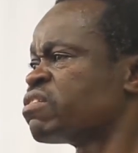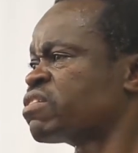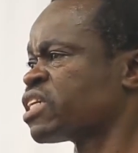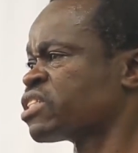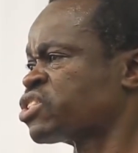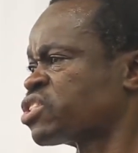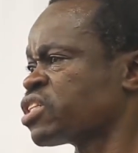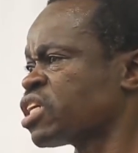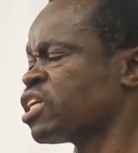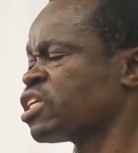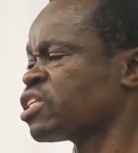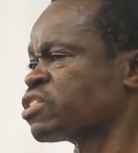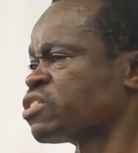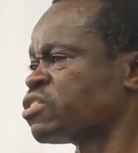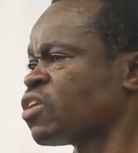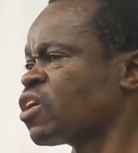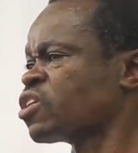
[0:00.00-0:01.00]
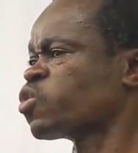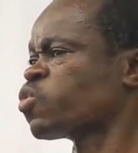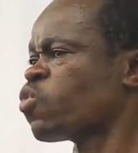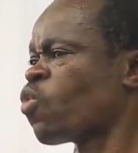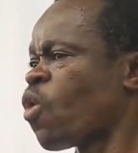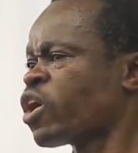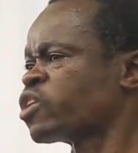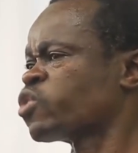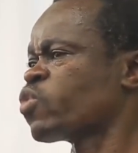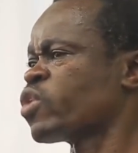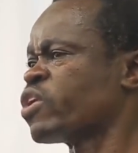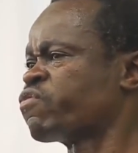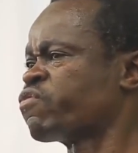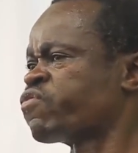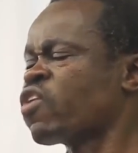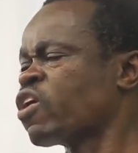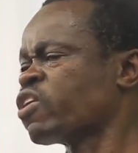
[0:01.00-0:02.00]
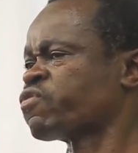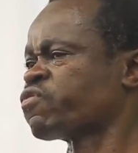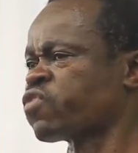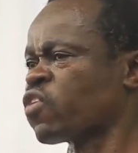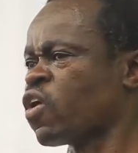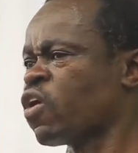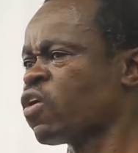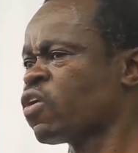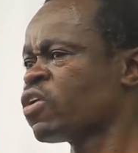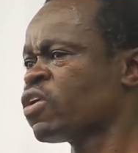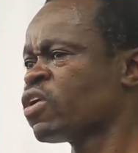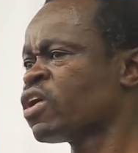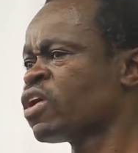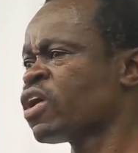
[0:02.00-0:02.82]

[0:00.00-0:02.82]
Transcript: this is not what we fought for.